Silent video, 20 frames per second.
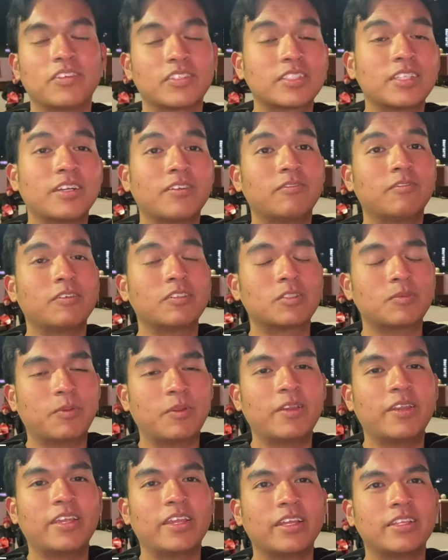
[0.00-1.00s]
first half was
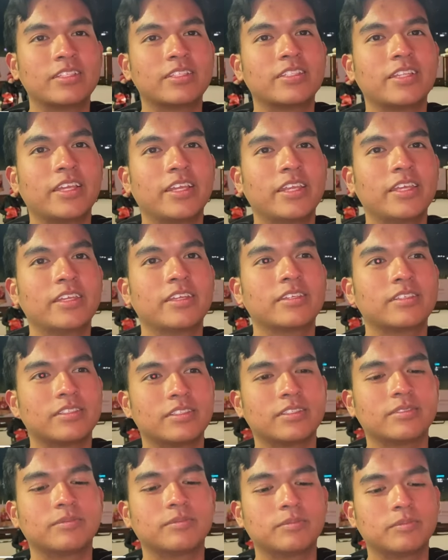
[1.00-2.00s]
really entertaining.
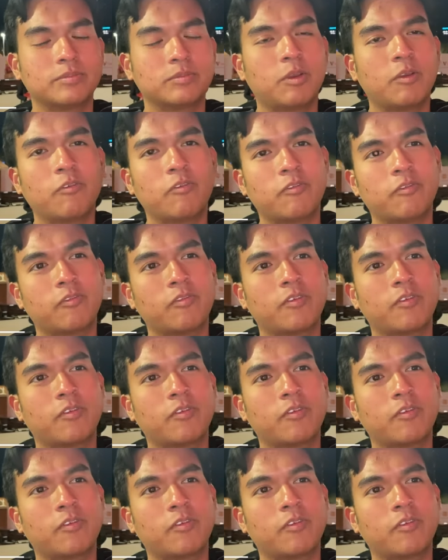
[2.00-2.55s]
Um, both